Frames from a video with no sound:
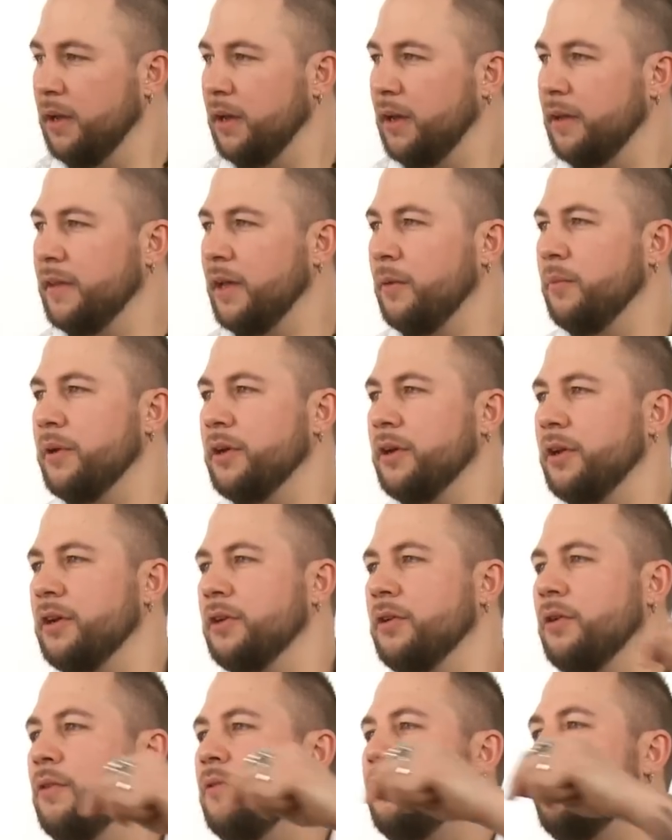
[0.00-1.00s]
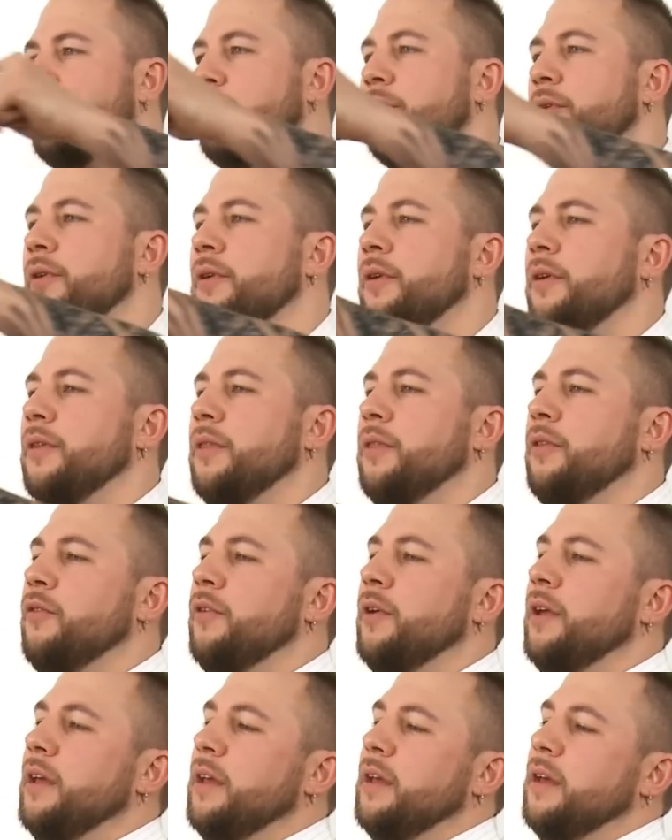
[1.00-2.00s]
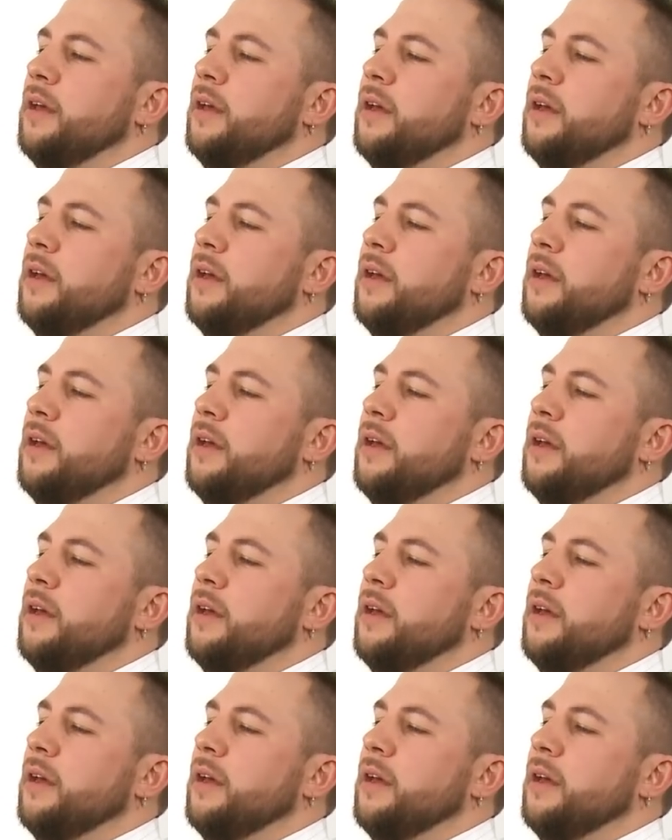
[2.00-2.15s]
And then we're going to go for three